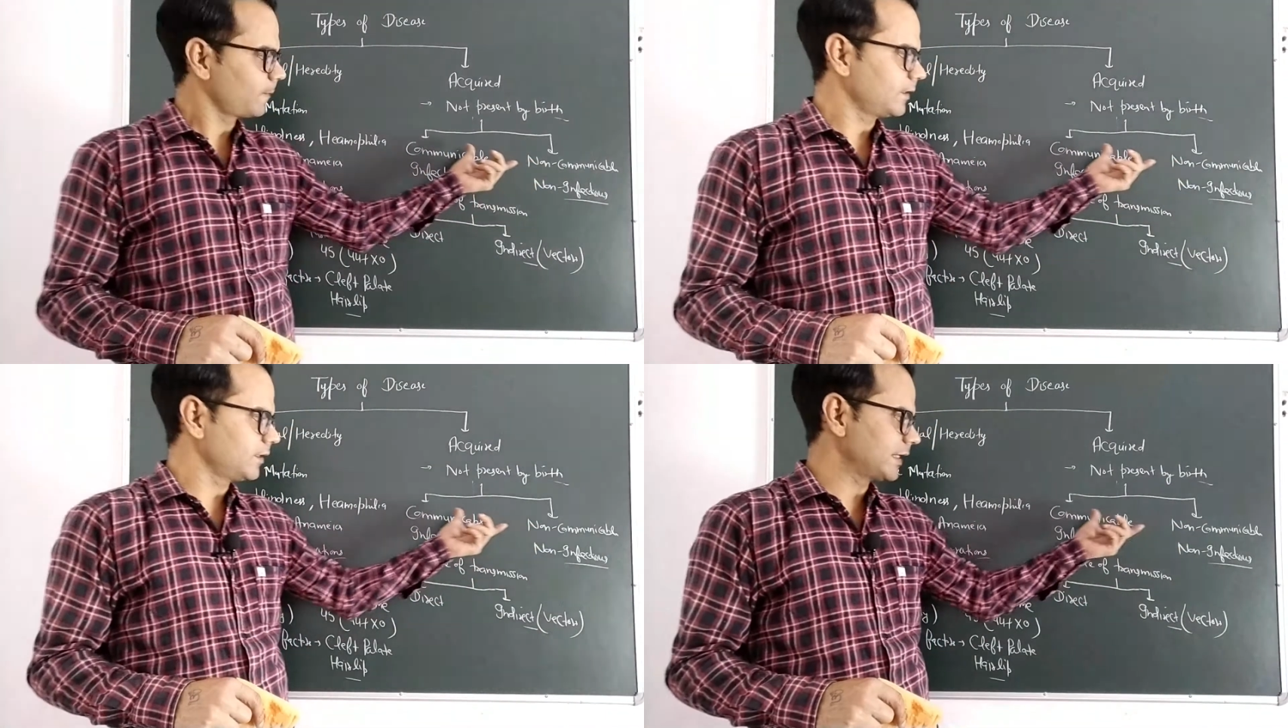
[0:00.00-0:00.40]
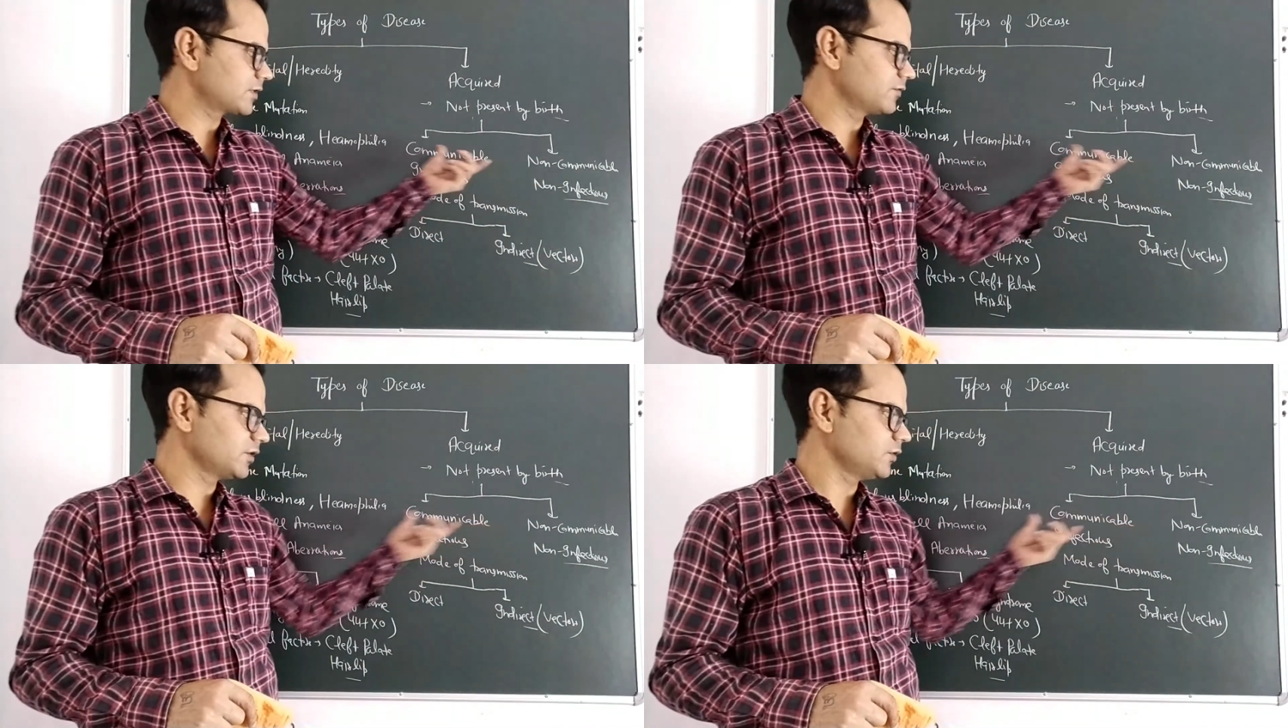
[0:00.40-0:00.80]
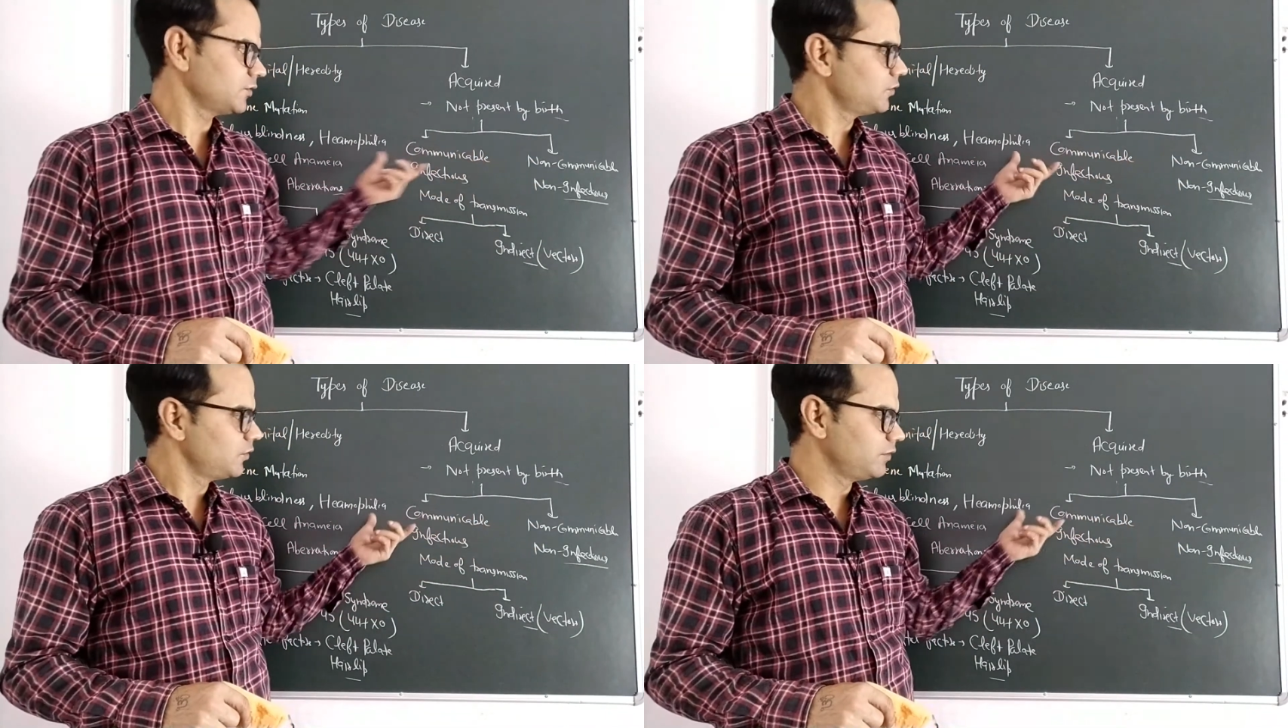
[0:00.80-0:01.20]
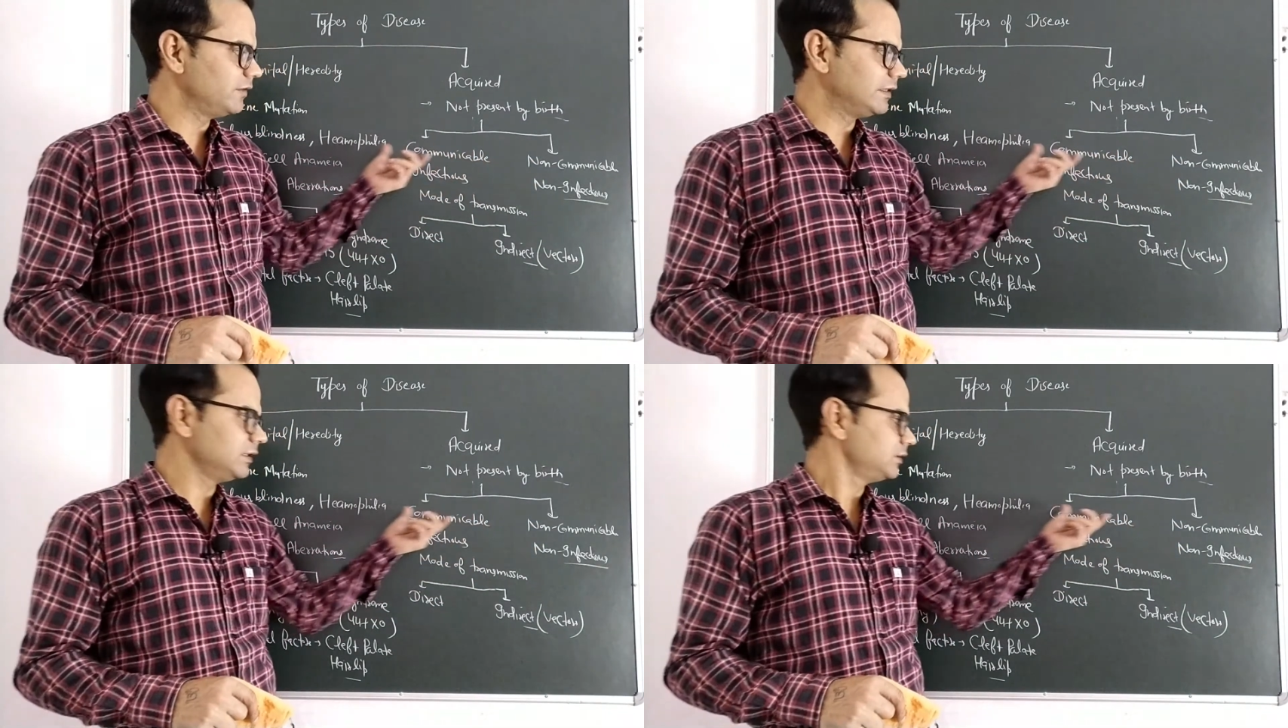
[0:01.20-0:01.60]
In next video, we
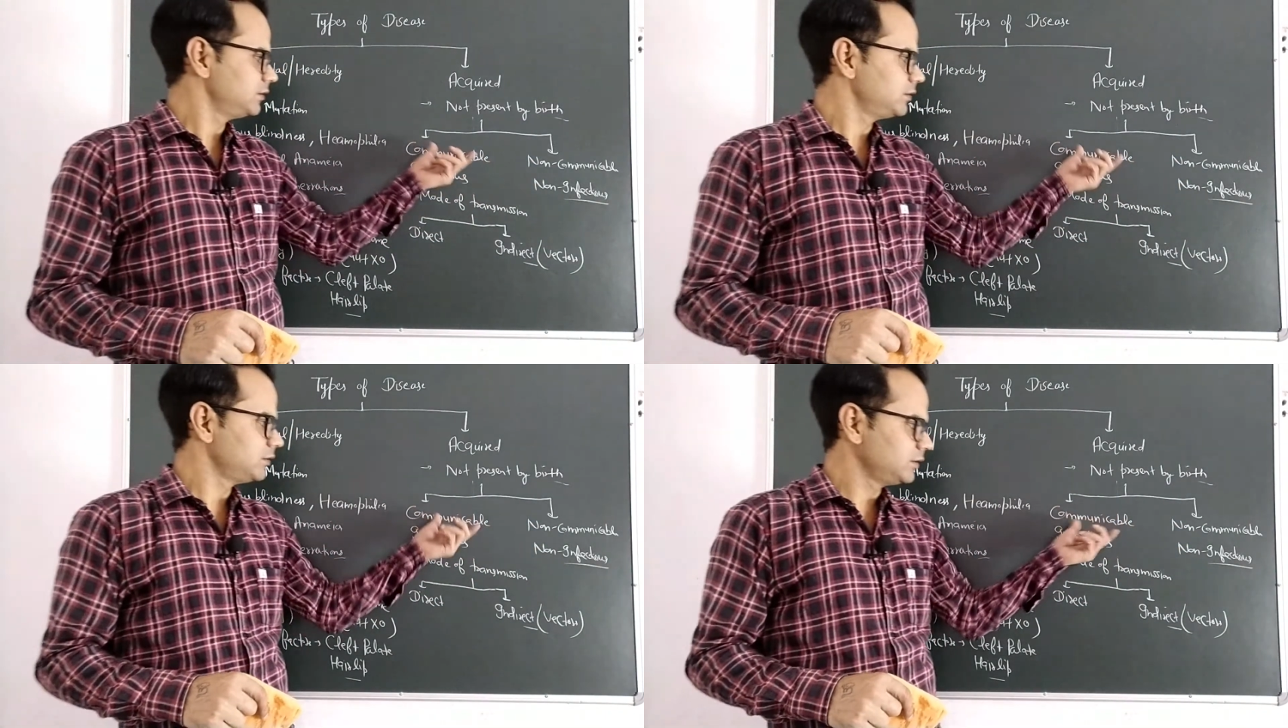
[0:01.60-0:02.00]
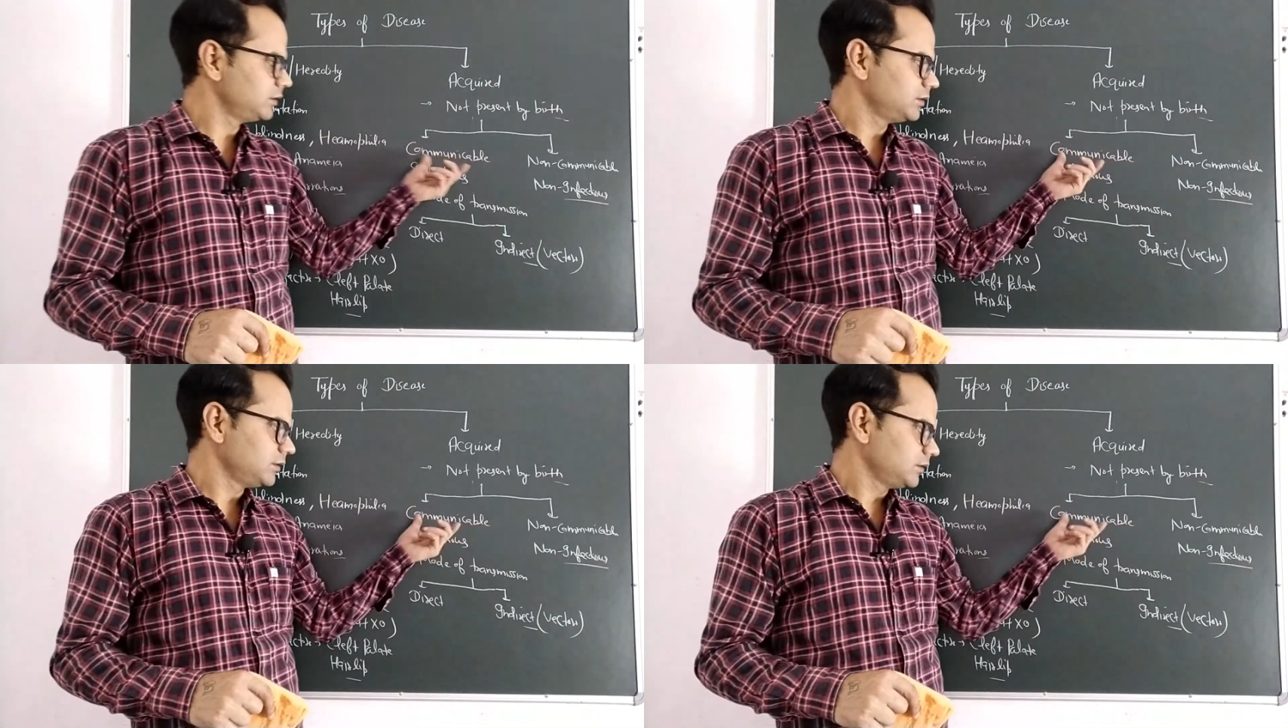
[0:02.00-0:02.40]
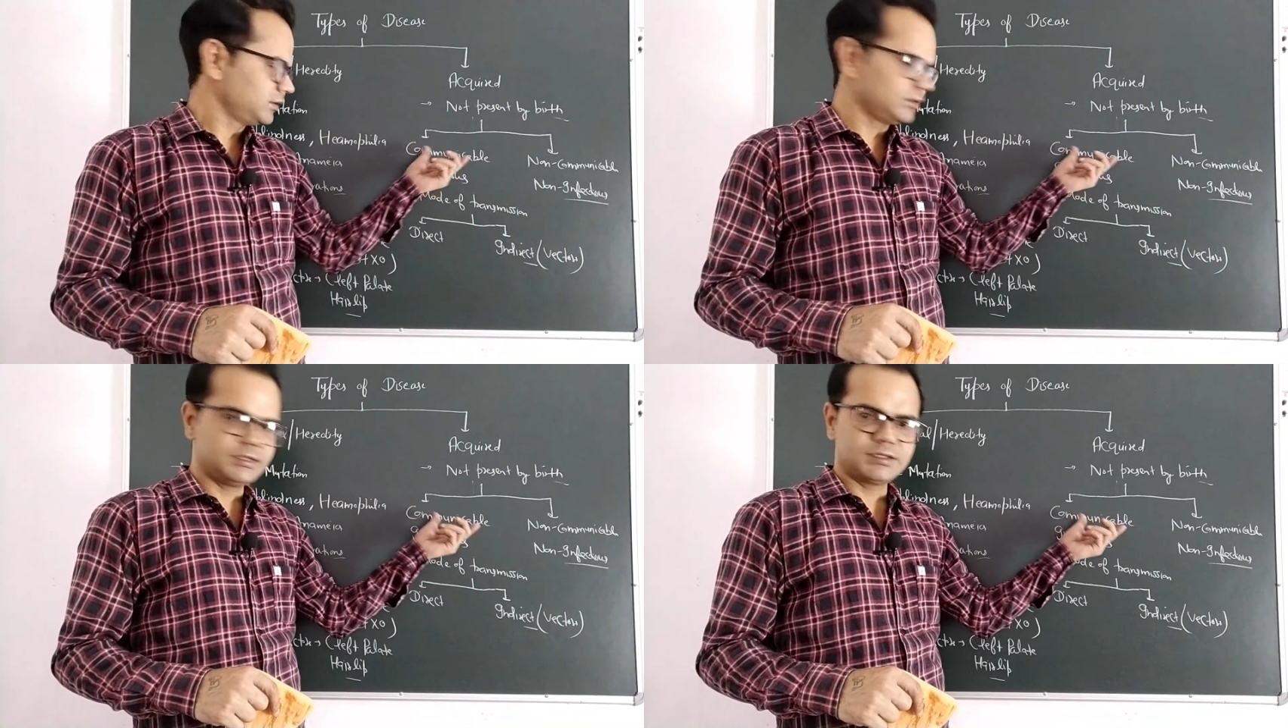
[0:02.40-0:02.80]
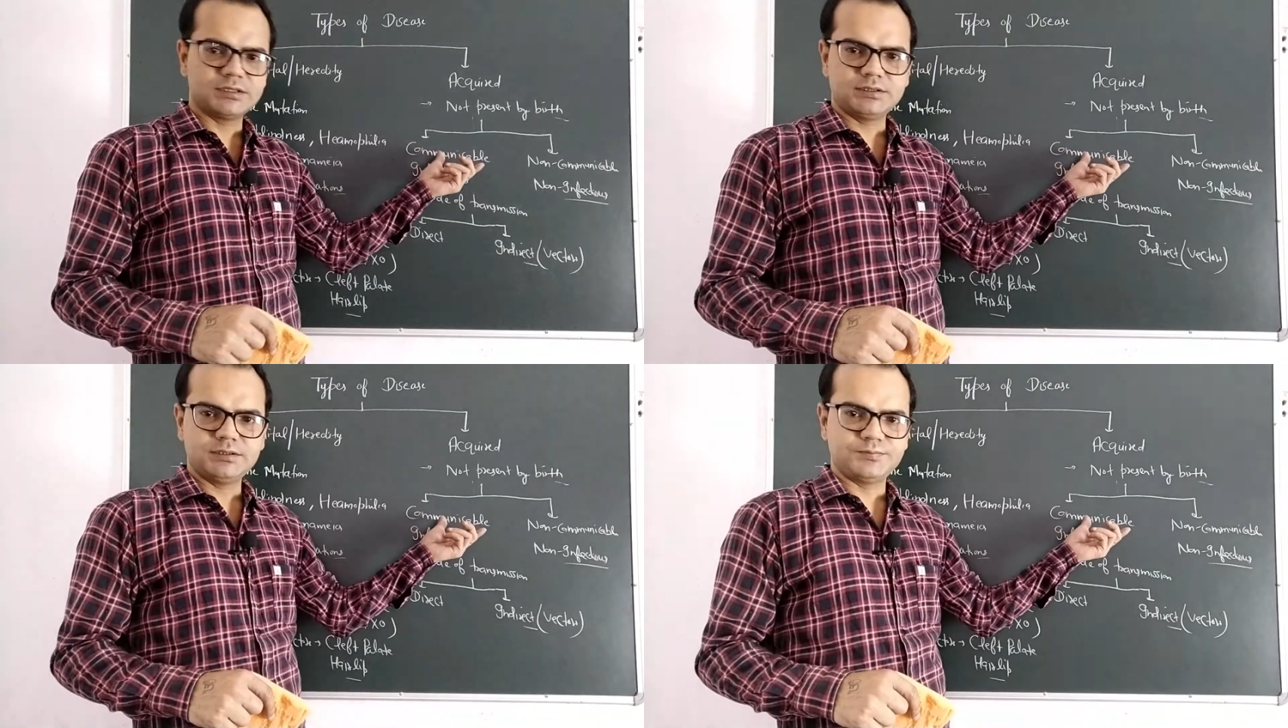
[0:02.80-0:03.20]
will
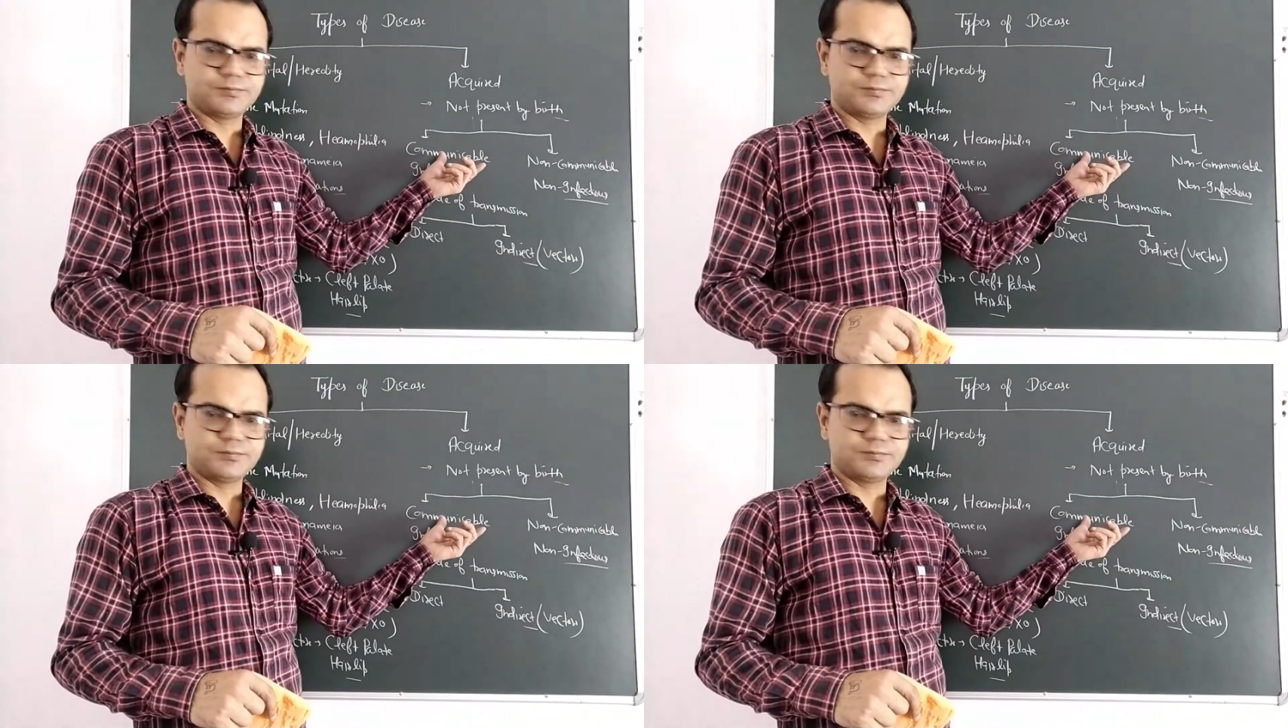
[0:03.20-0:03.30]
discuss